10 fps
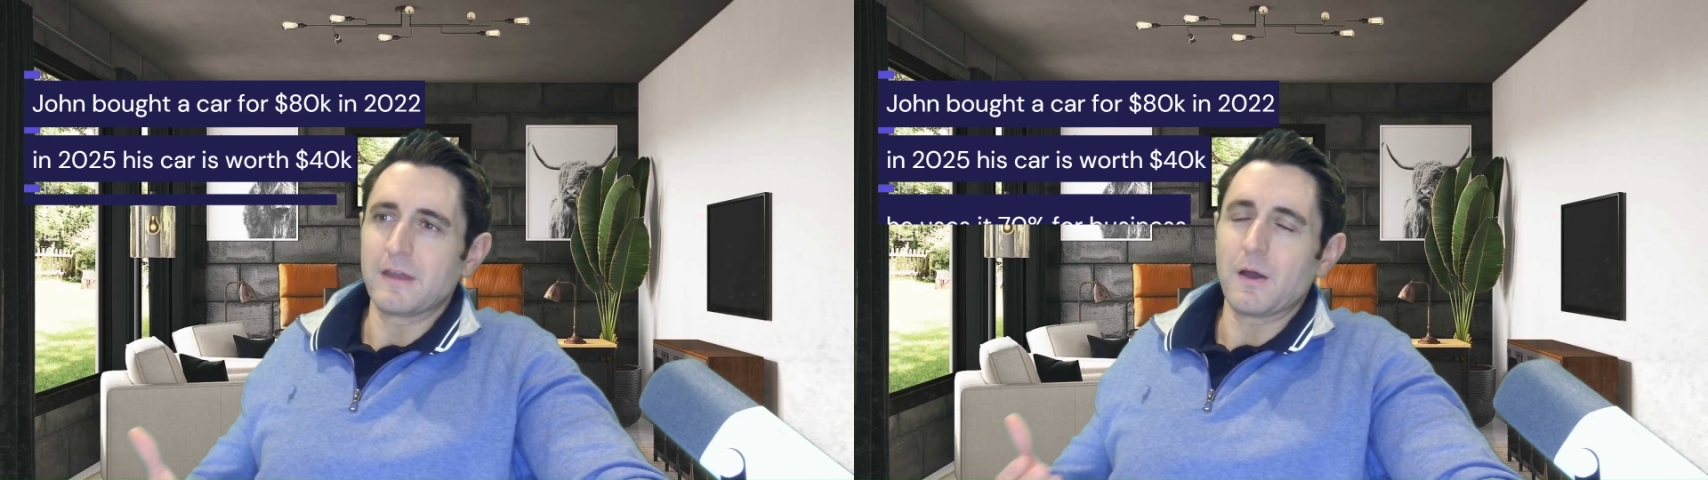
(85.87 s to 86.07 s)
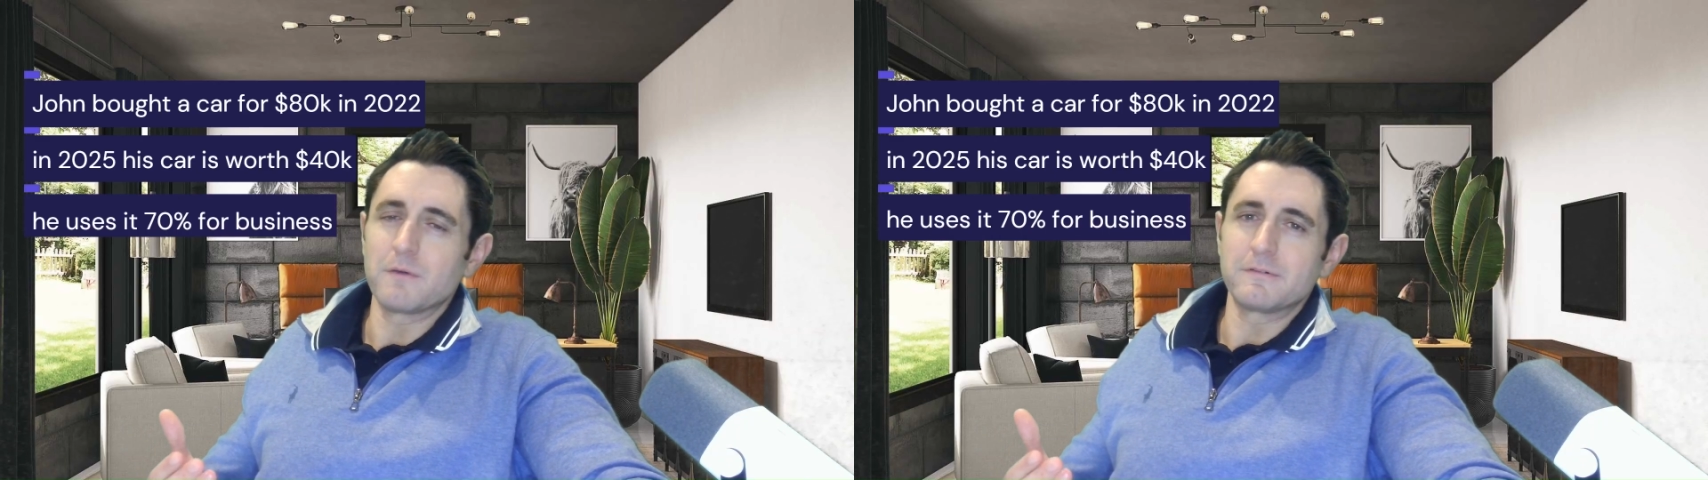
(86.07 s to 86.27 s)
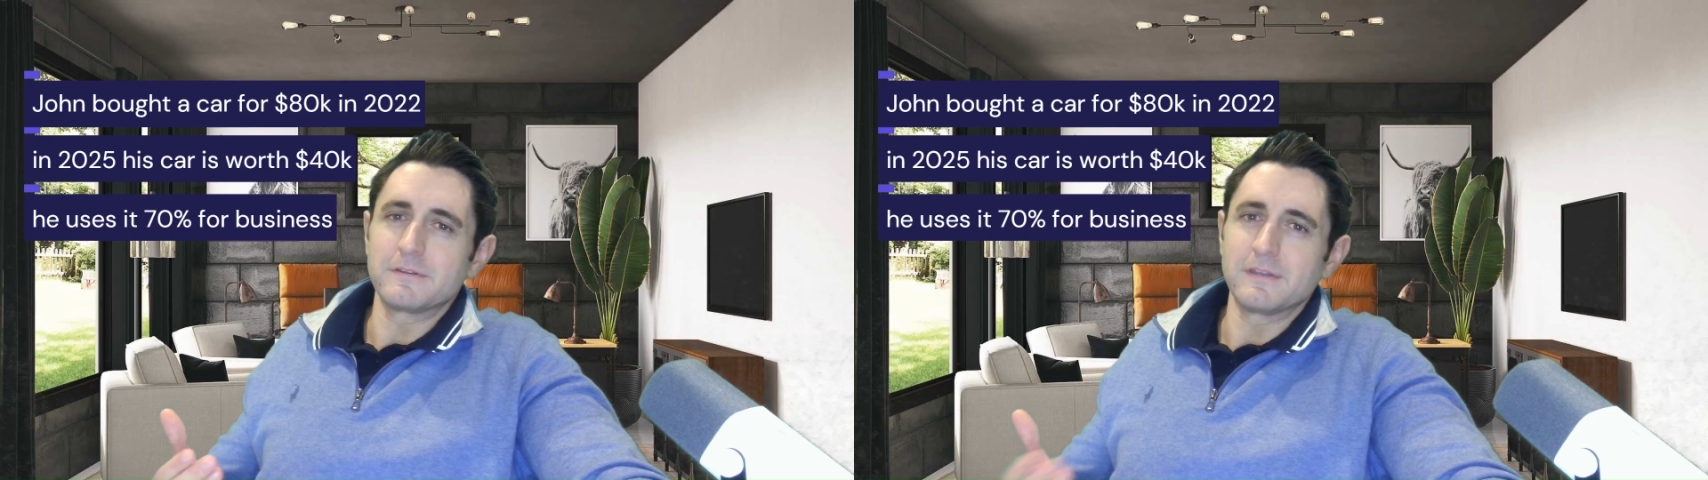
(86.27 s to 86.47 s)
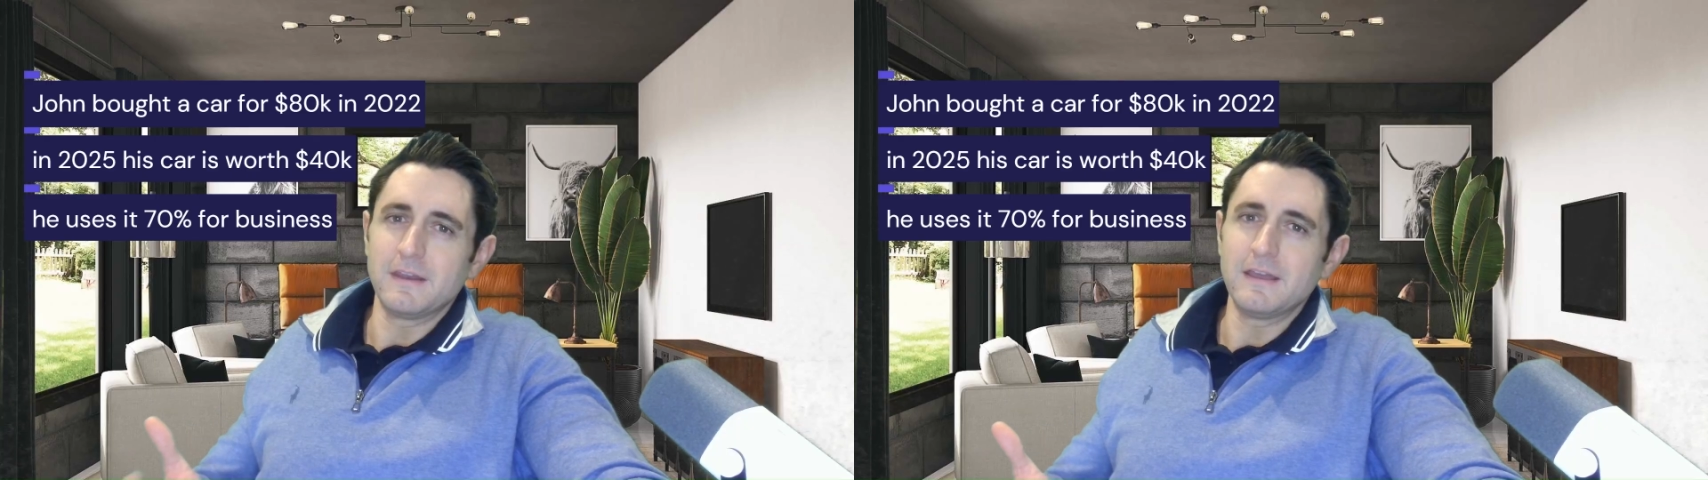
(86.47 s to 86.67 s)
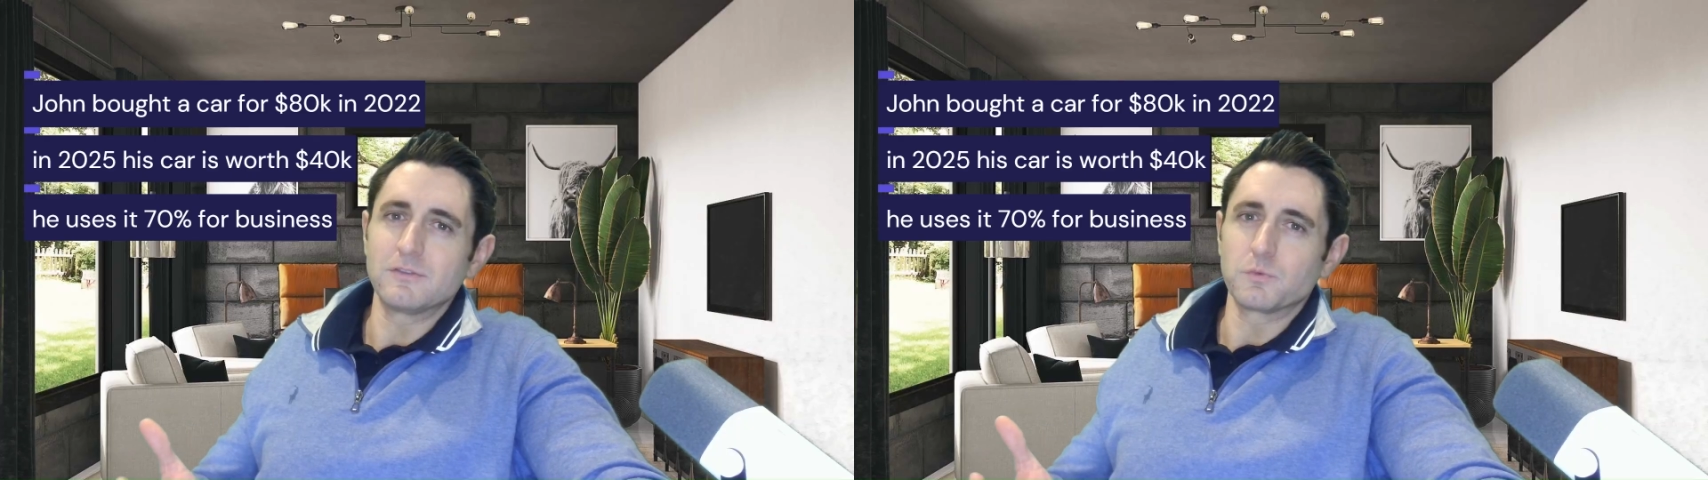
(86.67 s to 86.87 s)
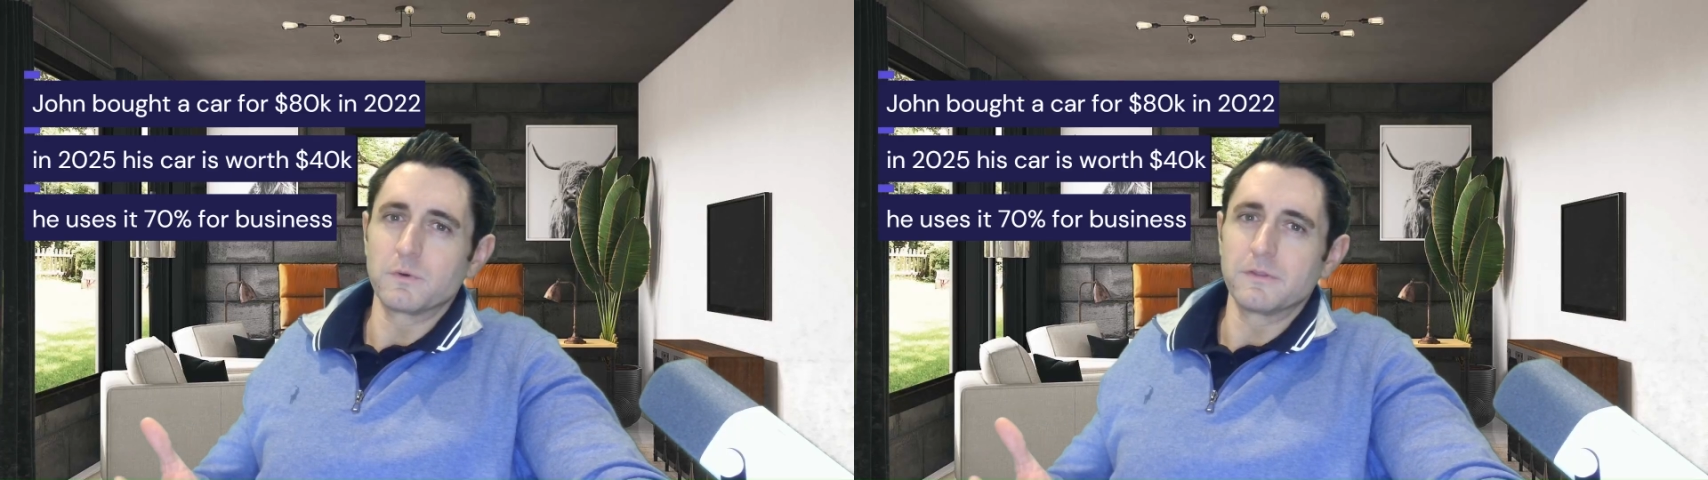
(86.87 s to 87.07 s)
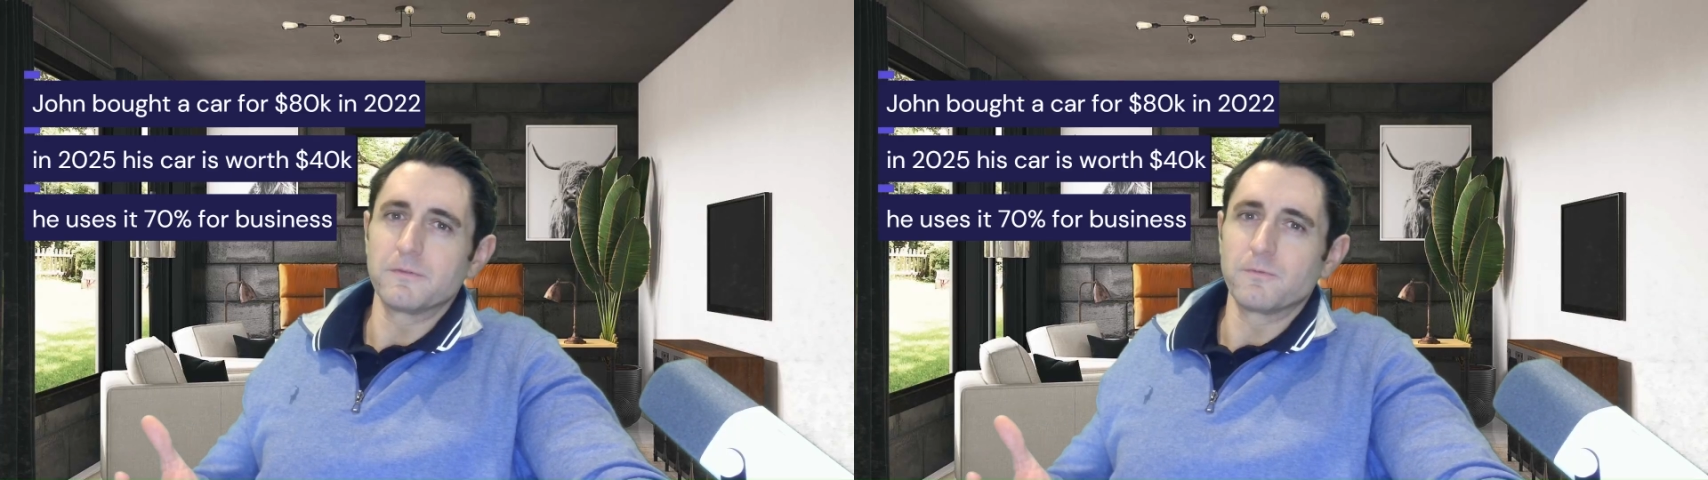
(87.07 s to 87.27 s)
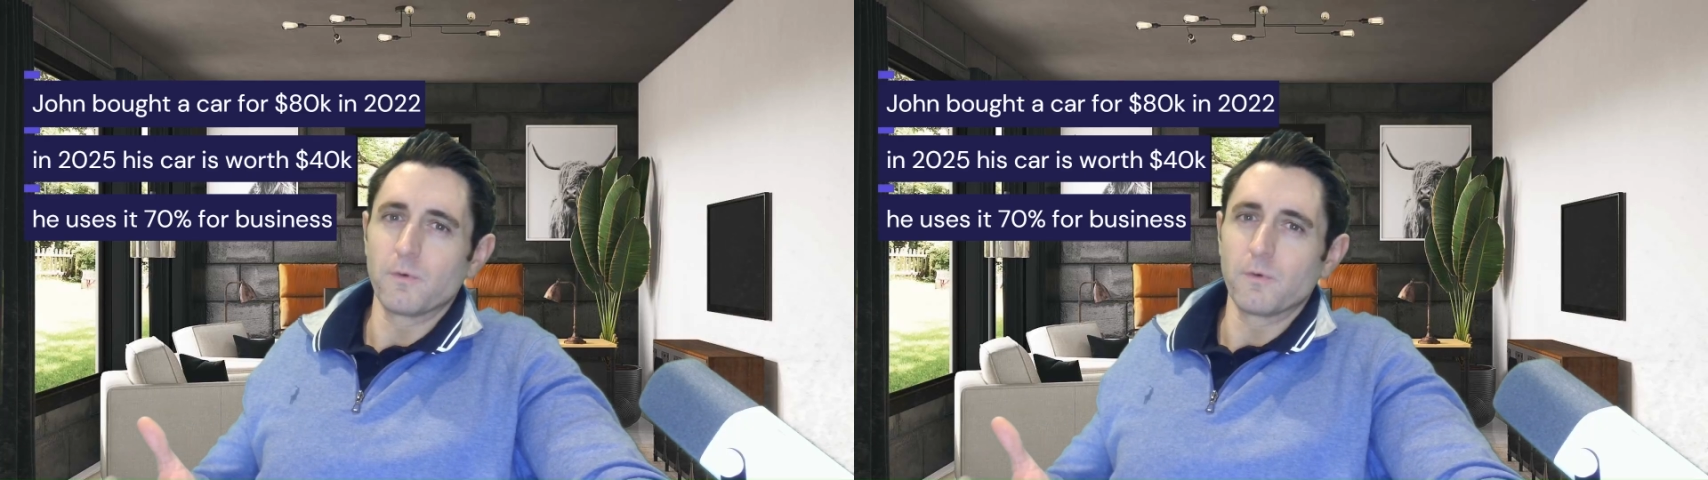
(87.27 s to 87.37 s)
However, today it's worth